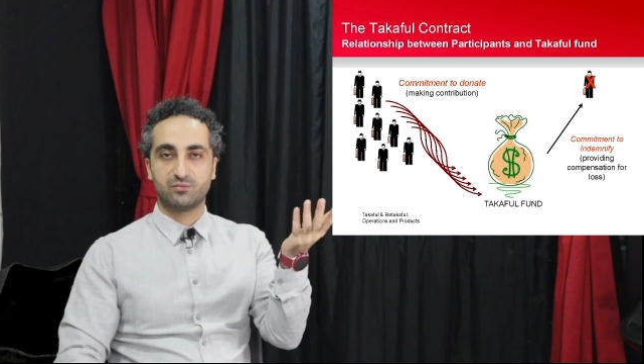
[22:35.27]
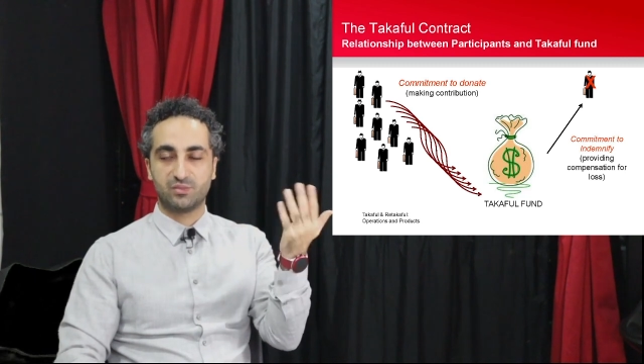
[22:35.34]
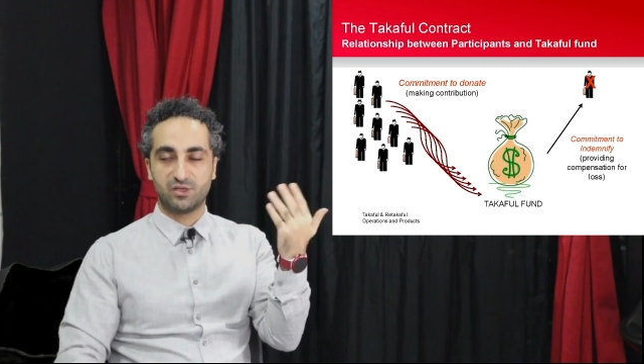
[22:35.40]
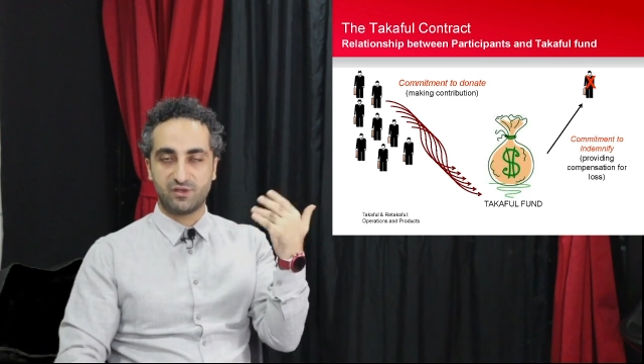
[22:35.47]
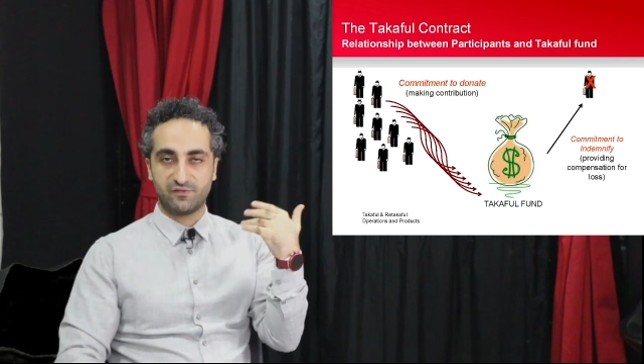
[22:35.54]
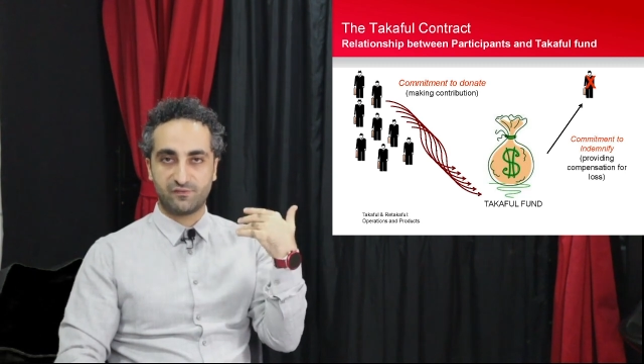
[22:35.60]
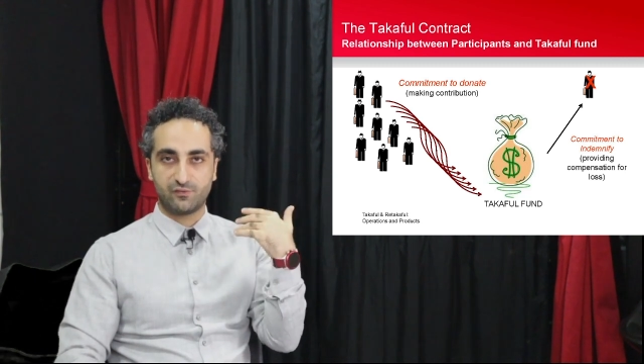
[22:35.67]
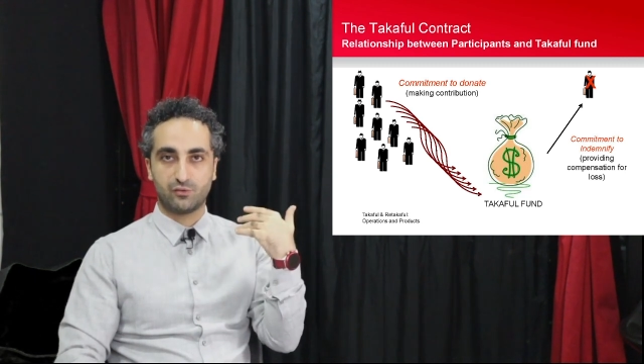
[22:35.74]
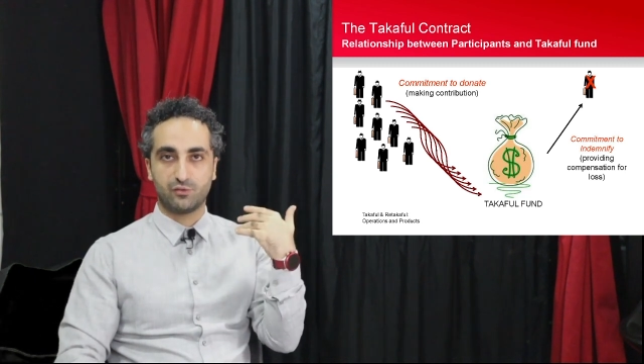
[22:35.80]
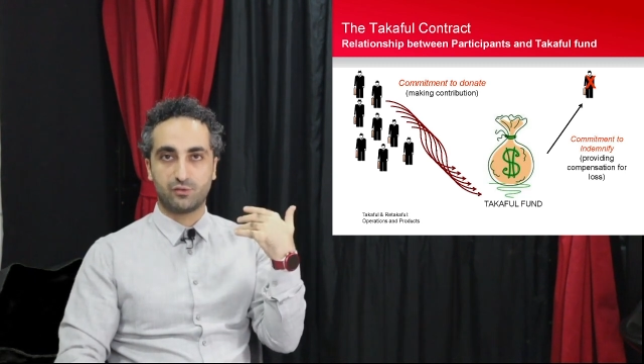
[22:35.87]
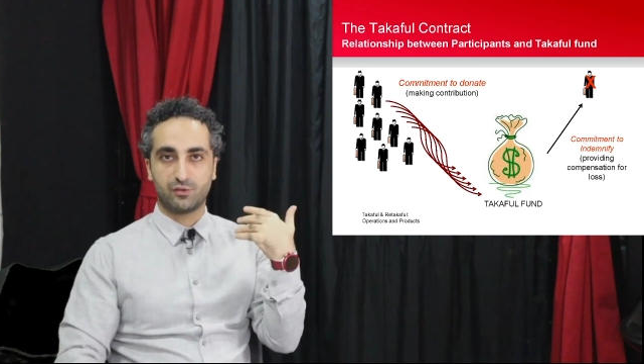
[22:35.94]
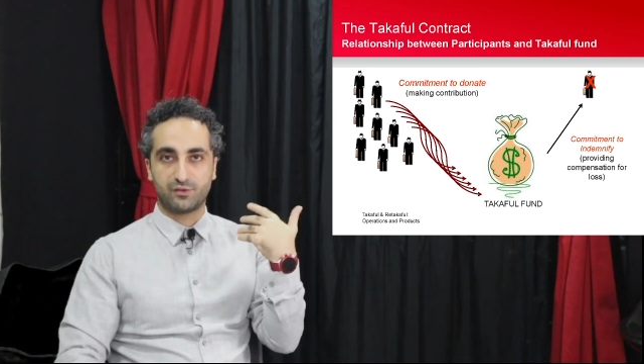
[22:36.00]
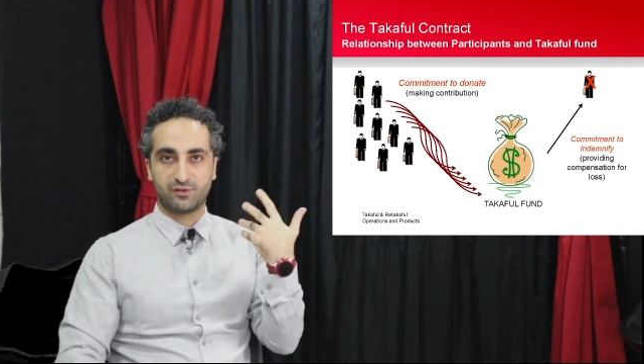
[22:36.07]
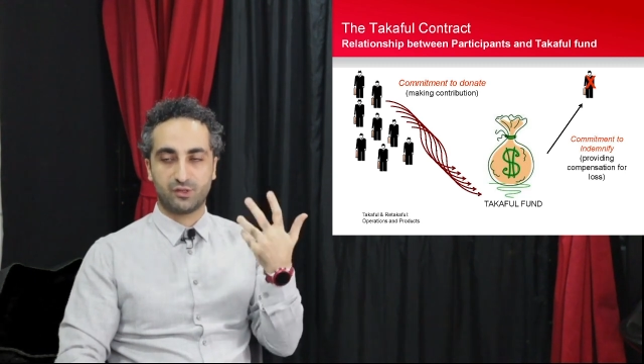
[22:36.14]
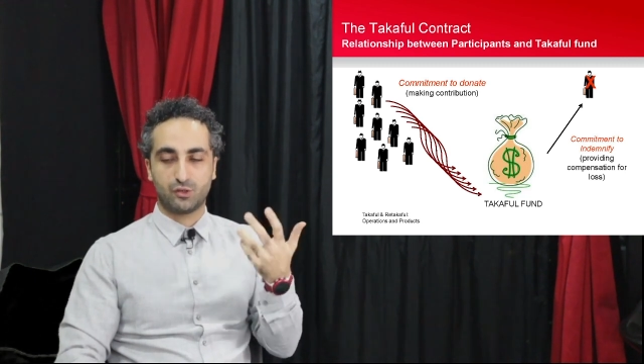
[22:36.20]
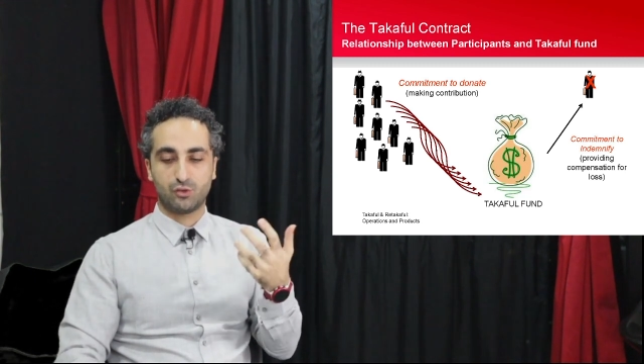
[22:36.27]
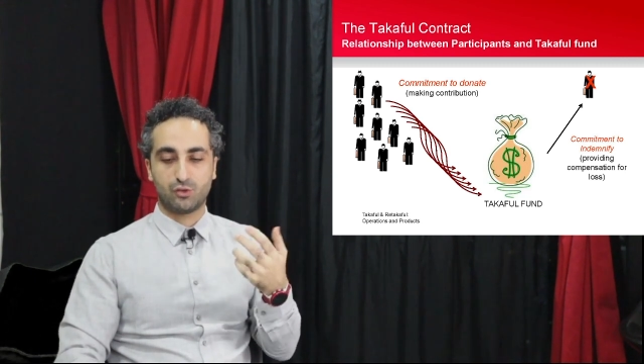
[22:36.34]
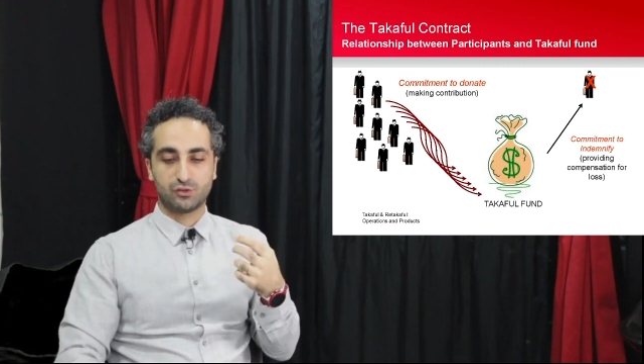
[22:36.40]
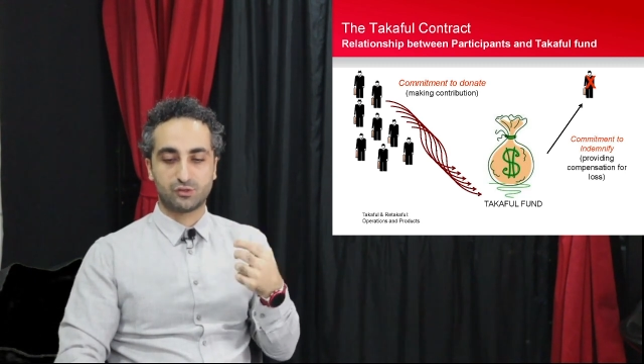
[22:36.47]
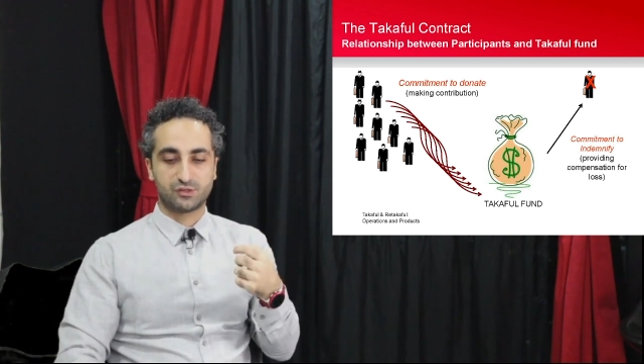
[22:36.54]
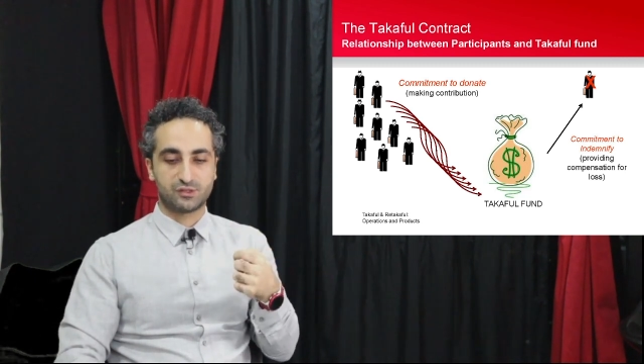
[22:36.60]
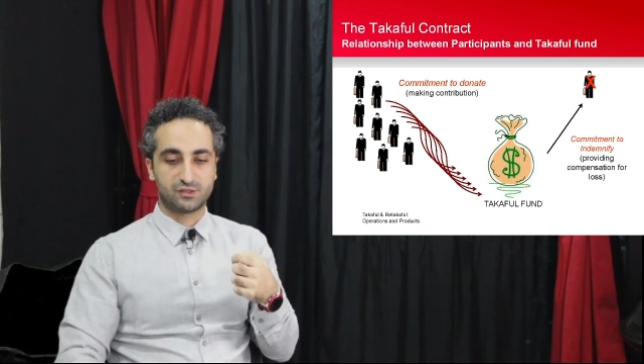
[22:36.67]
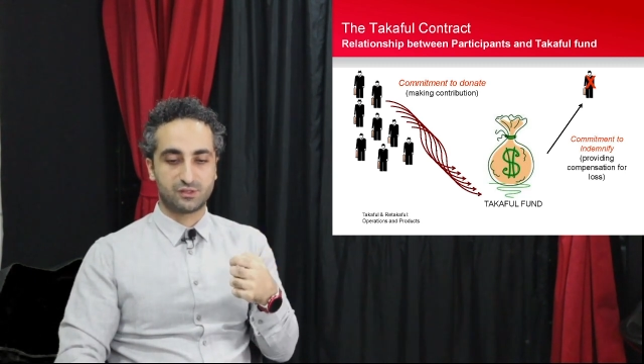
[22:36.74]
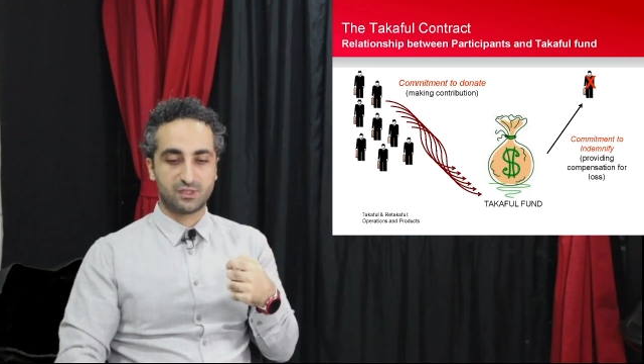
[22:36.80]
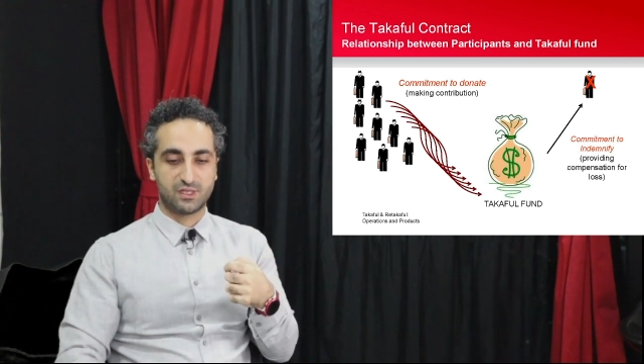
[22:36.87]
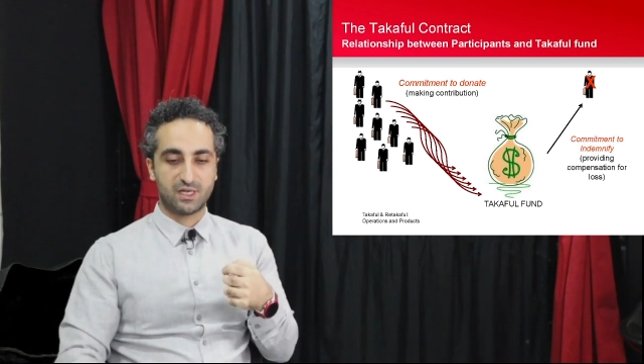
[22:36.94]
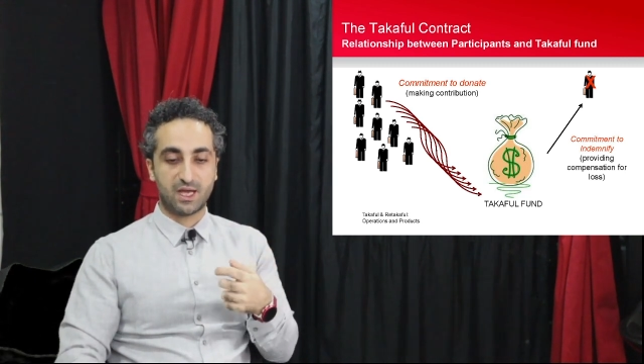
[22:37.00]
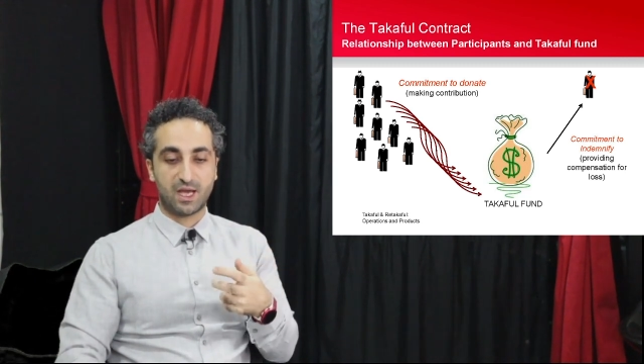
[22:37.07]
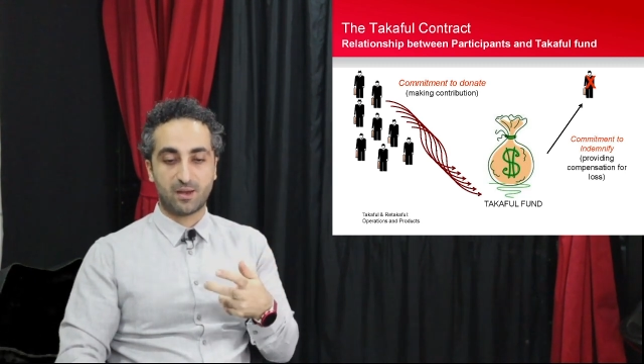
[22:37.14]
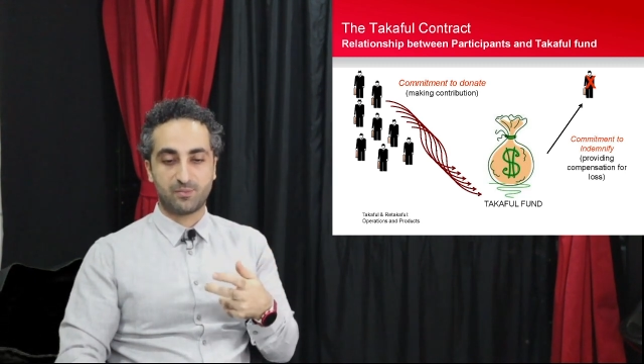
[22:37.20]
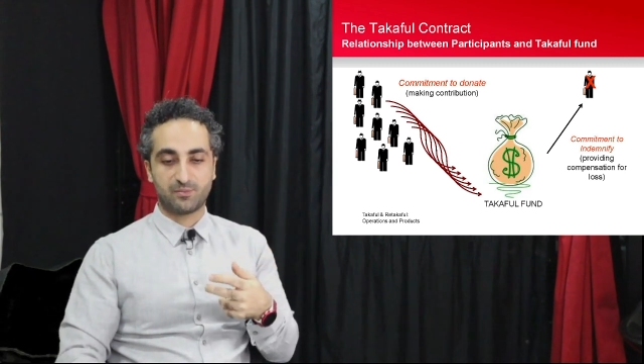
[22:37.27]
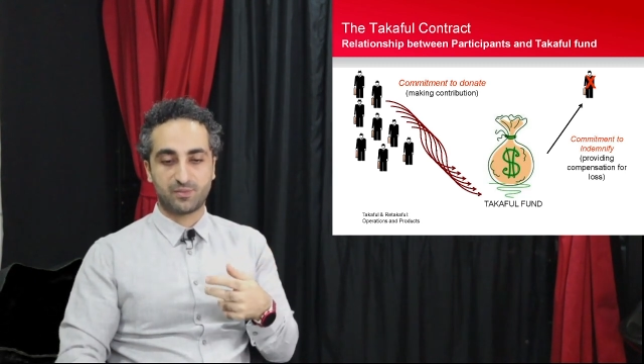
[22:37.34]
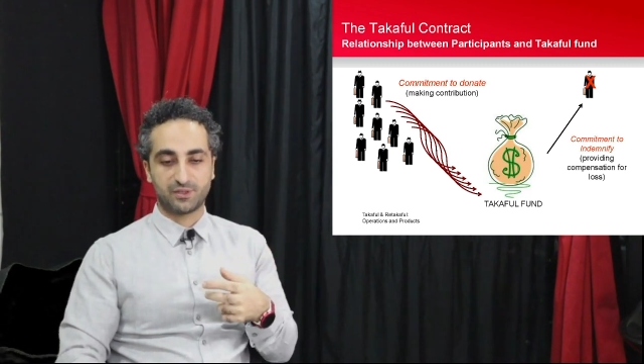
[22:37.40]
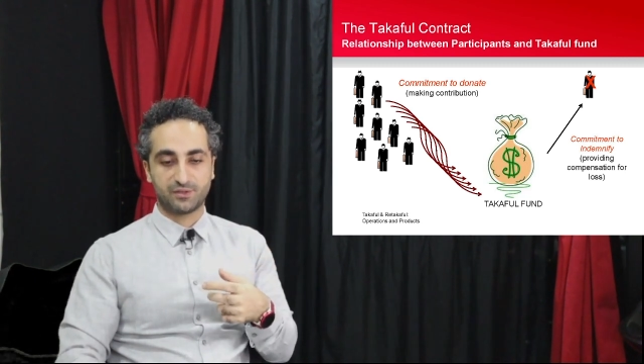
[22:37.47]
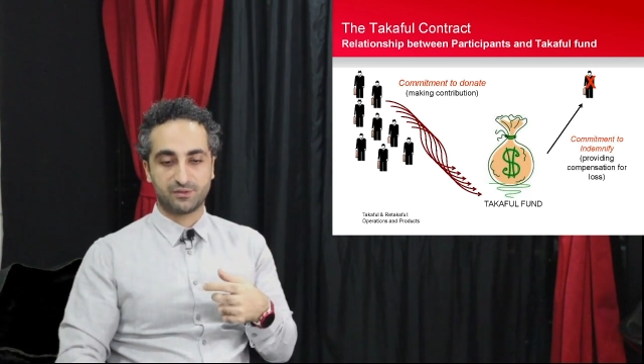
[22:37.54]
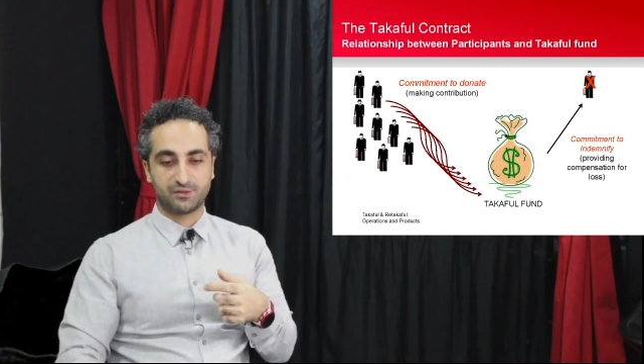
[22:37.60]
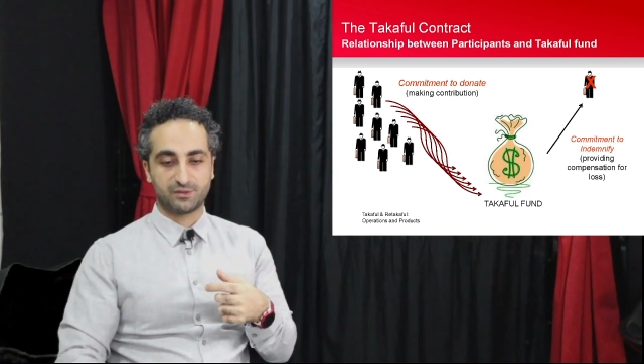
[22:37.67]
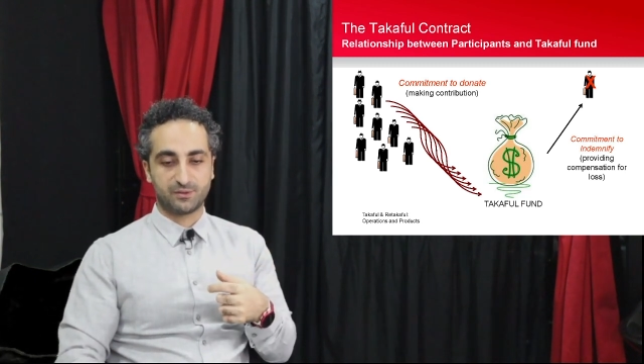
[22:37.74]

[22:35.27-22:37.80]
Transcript: before the loss happened.